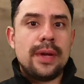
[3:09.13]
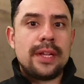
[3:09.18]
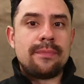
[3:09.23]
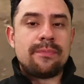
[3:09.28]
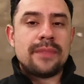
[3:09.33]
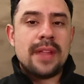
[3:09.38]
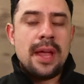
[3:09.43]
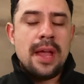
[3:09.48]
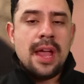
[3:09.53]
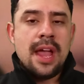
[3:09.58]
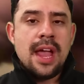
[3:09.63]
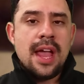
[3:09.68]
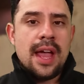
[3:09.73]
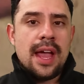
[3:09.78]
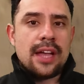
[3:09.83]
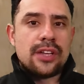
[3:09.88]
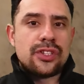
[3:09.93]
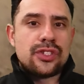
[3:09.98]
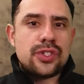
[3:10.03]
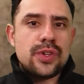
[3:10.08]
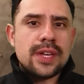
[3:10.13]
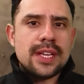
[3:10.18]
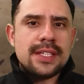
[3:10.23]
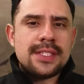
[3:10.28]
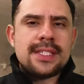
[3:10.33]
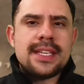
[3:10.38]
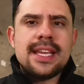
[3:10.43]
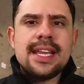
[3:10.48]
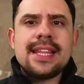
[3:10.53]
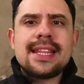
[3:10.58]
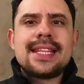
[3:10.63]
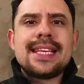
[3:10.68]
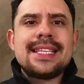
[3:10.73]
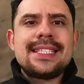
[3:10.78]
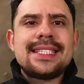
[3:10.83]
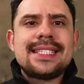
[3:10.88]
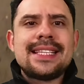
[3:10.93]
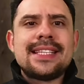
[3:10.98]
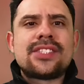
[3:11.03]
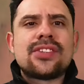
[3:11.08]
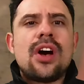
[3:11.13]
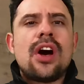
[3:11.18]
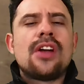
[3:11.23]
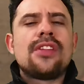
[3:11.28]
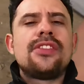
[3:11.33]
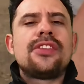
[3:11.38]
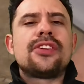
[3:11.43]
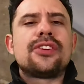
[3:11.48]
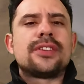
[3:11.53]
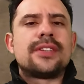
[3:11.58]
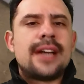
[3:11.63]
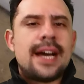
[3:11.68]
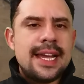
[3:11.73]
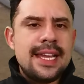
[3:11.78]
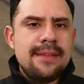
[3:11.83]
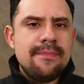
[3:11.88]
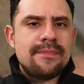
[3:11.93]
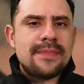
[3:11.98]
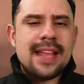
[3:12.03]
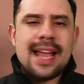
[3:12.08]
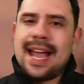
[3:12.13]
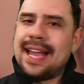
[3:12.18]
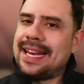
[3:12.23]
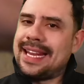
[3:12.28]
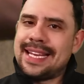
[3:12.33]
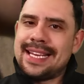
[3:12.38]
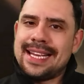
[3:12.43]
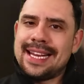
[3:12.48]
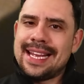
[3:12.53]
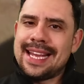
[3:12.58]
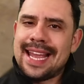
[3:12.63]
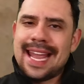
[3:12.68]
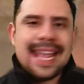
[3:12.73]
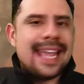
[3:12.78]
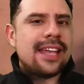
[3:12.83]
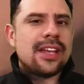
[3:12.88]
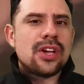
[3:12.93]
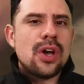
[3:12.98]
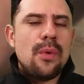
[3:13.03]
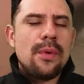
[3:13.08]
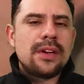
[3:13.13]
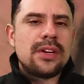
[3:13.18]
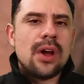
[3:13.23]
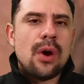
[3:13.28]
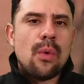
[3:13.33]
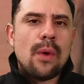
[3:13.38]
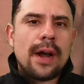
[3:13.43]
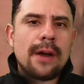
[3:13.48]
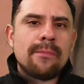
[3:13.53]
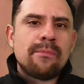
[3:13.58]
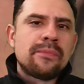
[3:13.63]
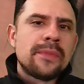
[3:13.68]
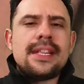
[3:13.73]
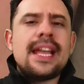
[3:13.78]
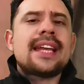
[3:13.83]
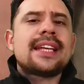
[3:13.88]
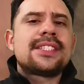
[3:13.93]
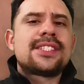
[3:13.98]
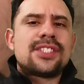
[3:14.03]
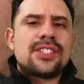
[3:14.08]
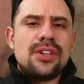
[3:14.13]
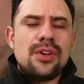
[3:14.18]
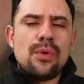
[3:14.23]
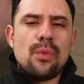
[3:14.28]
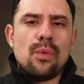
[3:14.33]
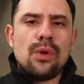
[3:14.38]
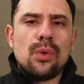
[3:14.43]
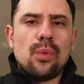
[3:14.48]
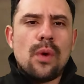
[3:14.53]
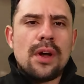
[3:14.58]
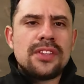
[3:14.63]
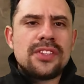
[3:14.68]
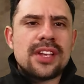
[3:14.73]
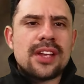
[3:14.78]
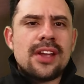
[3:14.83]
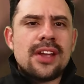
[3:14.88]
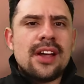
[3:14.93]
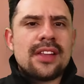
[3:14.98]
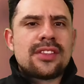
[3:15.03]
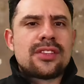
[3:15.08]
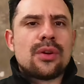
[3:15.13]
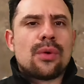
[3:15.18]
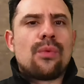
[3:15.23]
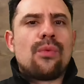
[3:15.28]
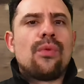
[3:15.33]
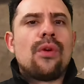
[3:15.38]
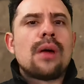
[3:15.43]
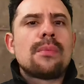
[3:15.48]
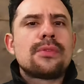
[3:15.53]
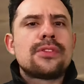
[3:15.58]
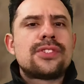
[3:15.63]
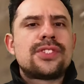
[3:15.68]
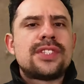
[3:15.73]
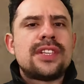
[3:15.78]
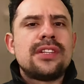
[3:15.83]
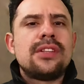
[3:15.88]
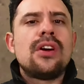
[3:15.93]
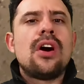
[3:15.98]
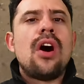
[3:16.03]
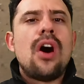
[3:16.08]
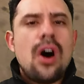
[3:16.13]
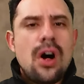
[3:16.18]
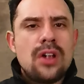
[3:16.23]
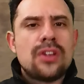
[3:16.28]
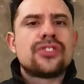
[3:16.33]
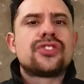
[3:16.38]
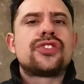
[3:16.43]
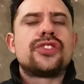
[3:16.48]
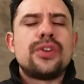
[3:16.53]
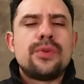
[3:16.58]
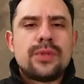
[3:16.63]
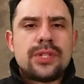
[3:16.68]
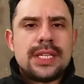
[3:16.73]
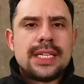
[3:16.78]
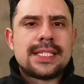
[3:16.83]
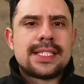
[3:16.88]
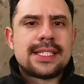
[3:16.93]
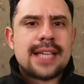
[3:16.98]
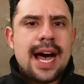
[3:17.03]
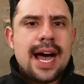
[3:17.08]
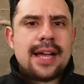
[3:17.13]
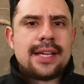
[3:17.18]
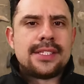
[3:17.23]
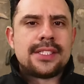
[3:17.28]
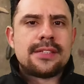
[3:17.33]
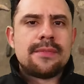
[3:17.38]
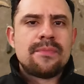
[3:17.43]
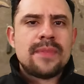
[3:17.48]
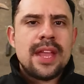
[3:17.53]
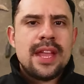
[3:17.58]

in. As you can see, this is on there tight and it ain't going nowhere. Next, we'll want to cut the rubber seal also to size.